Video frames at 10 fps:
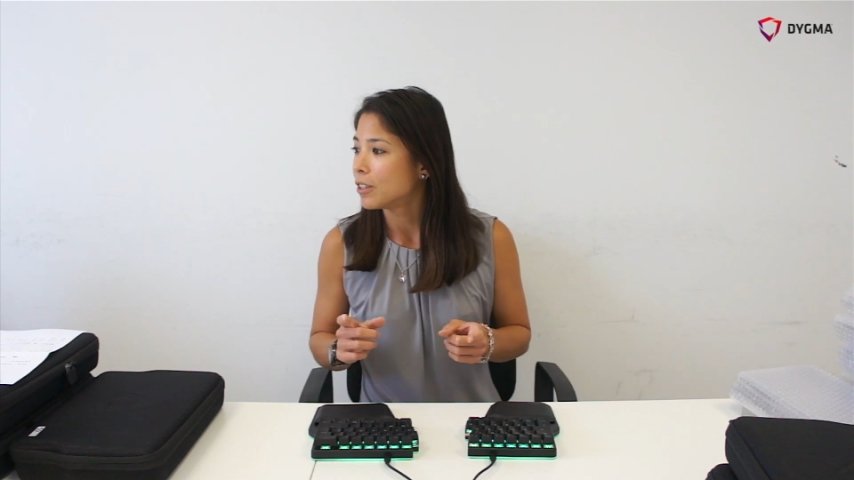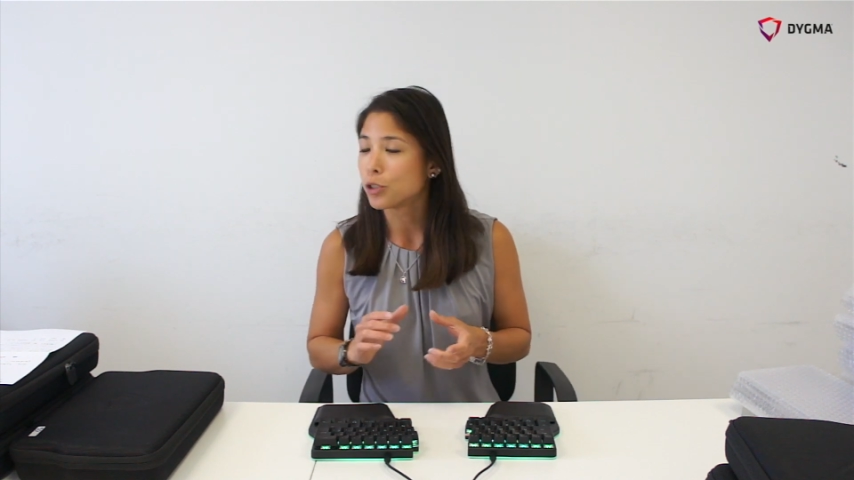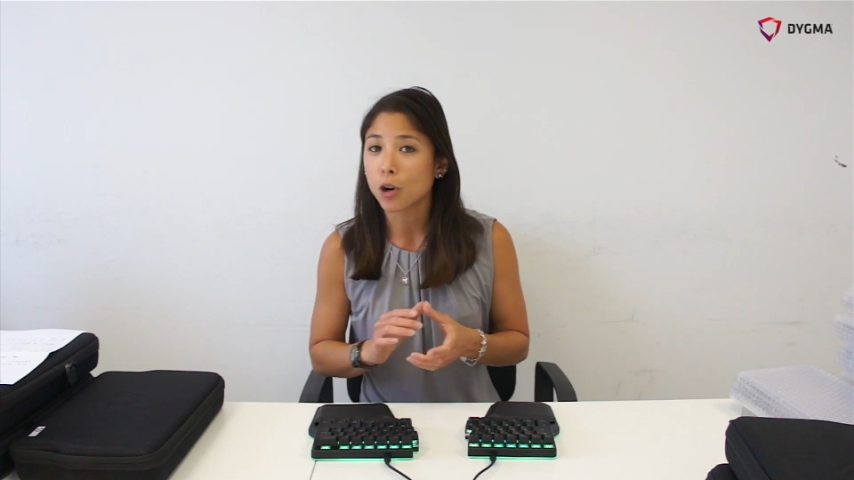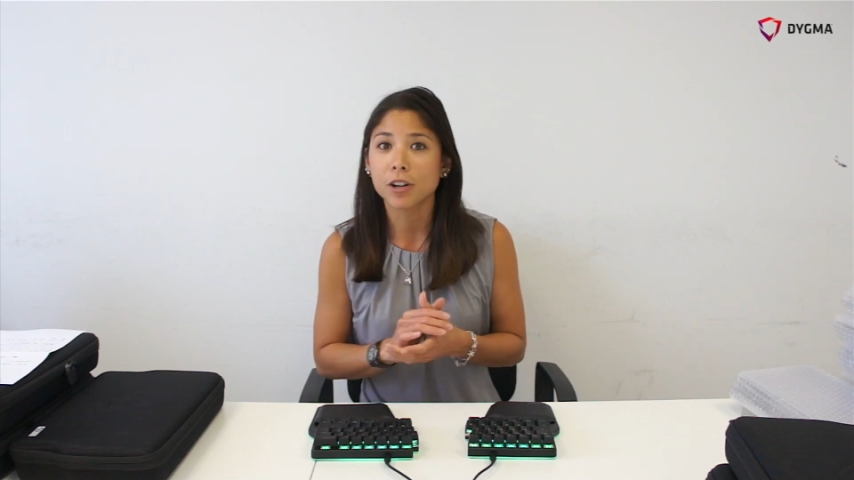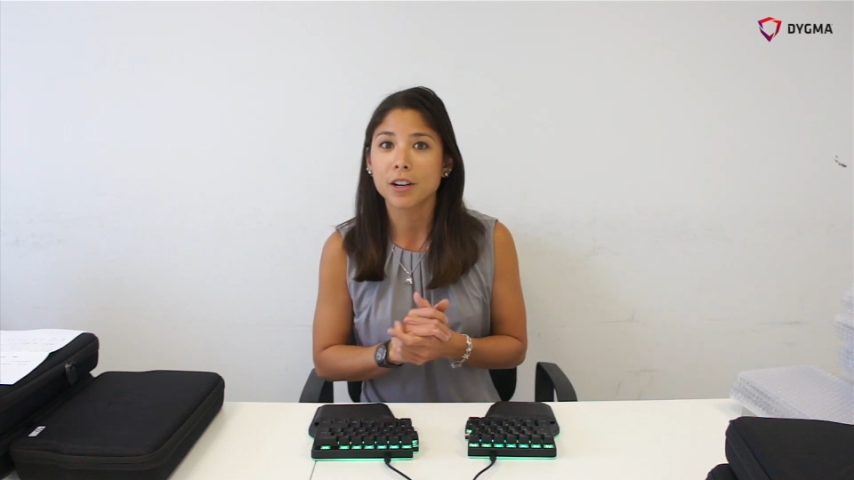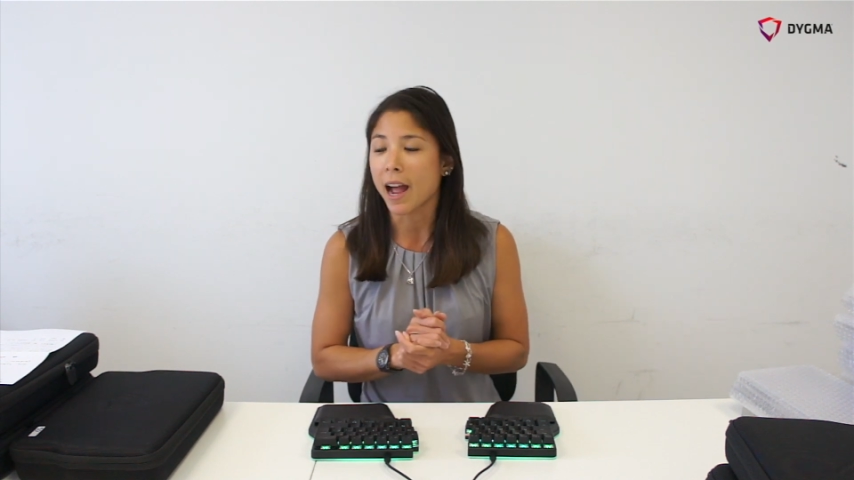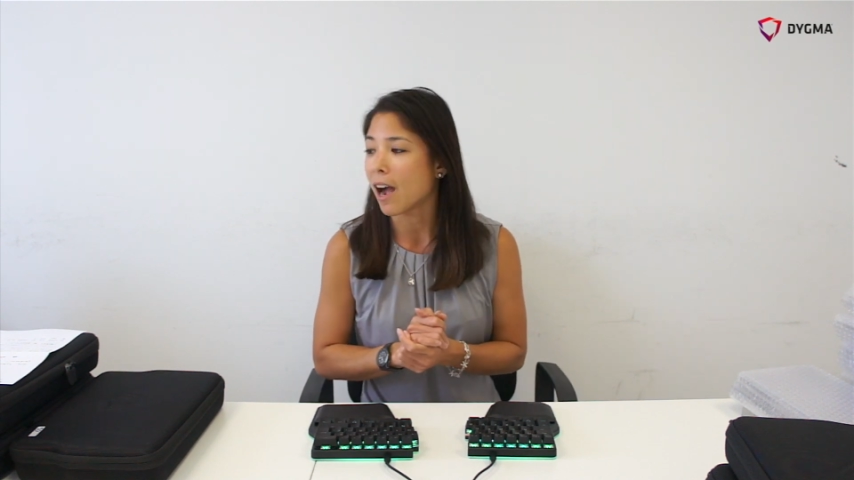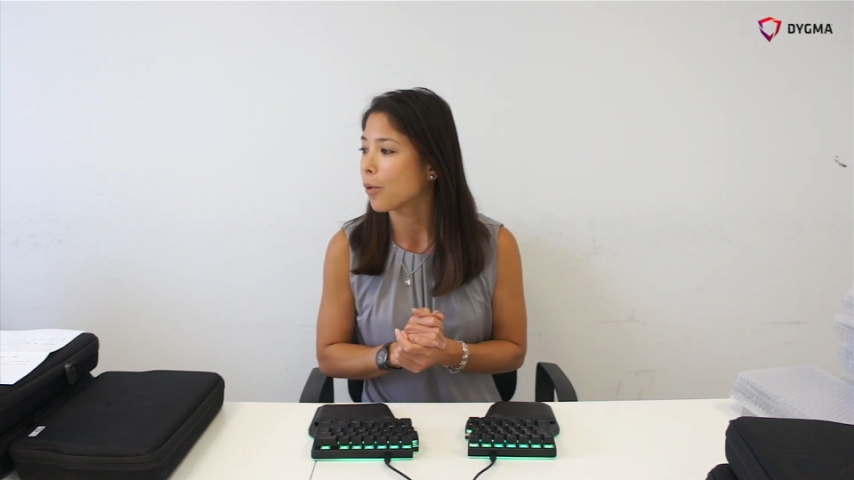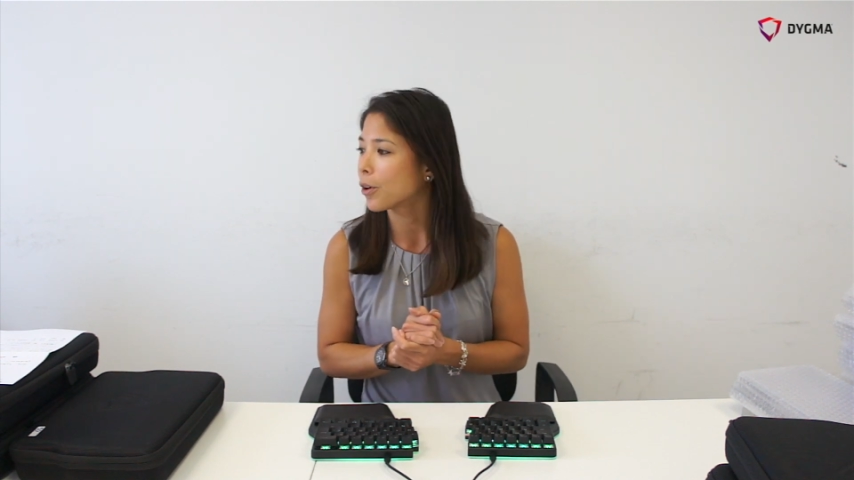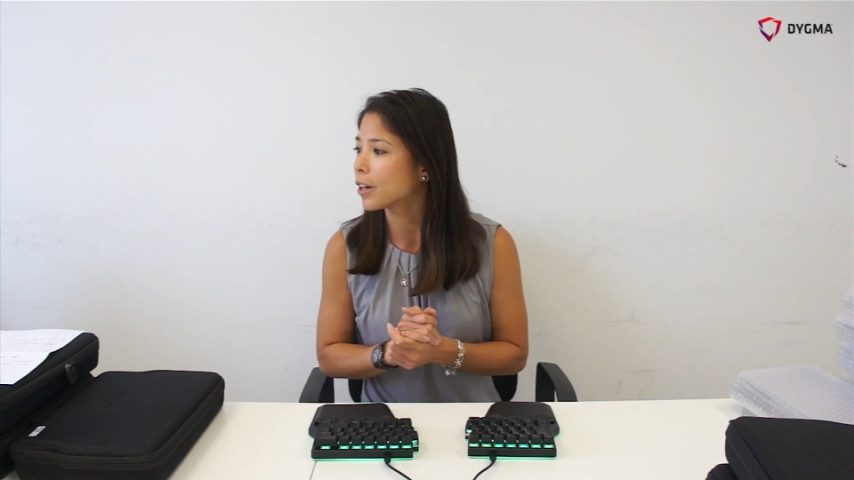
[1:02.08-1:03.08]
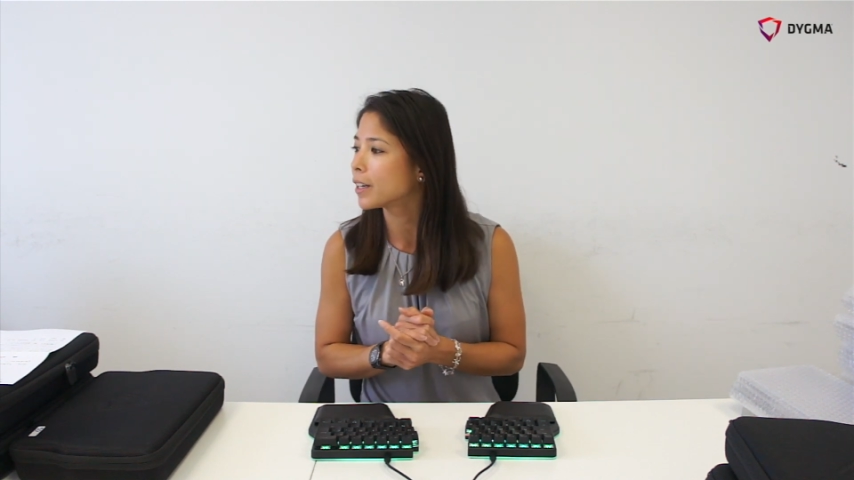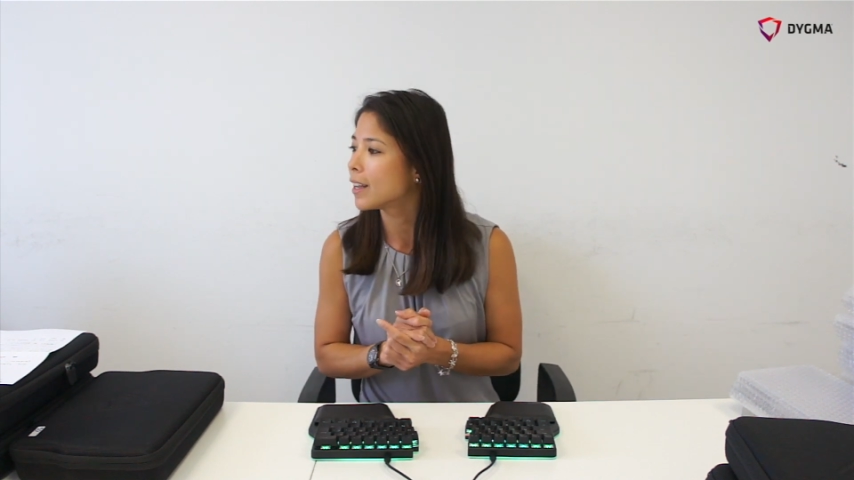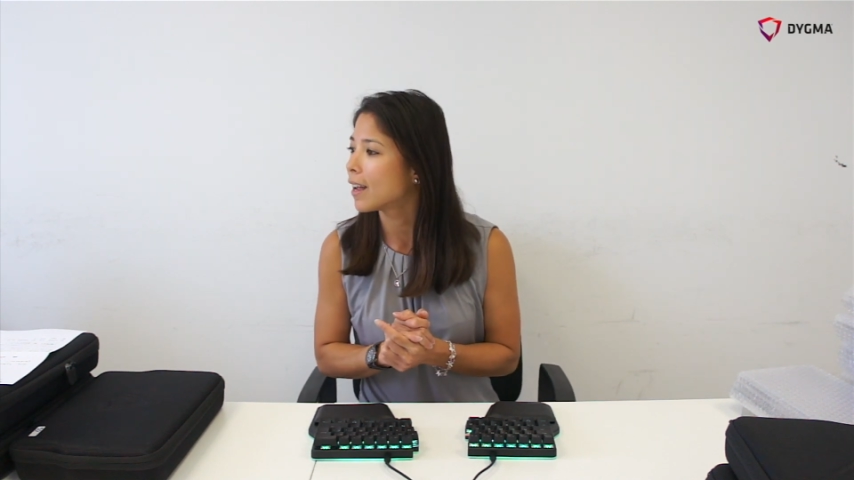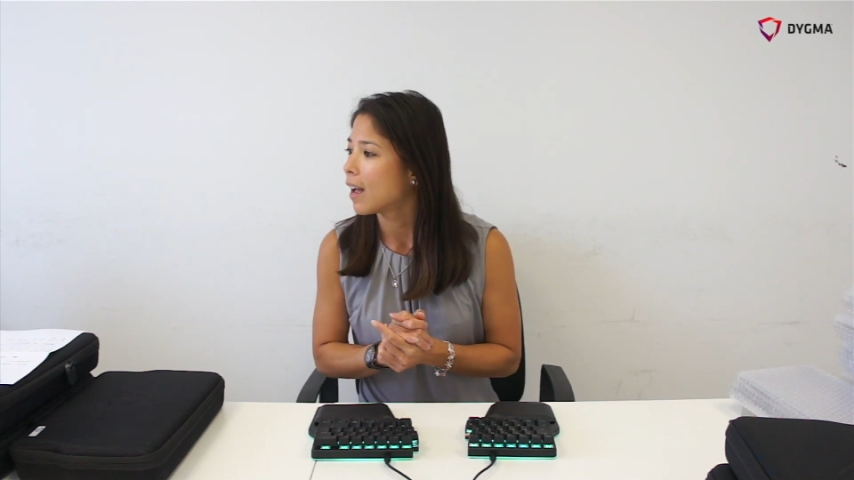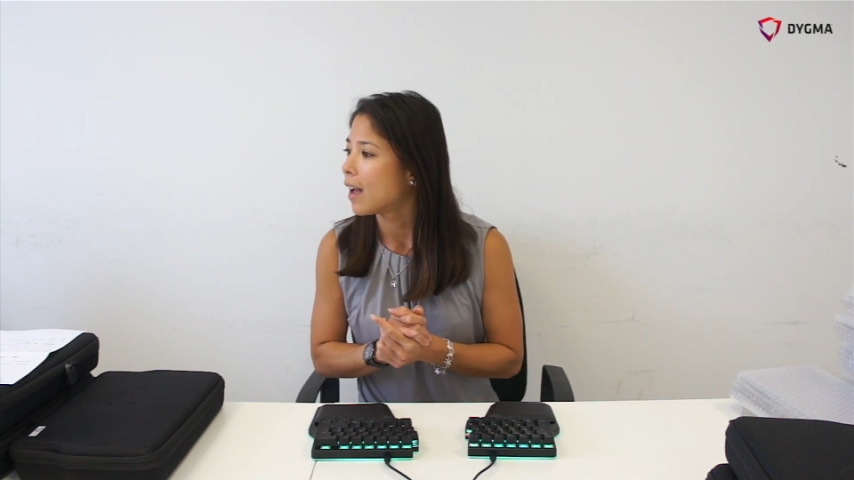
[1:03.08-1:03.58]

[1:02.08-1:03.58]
Jordan Howard,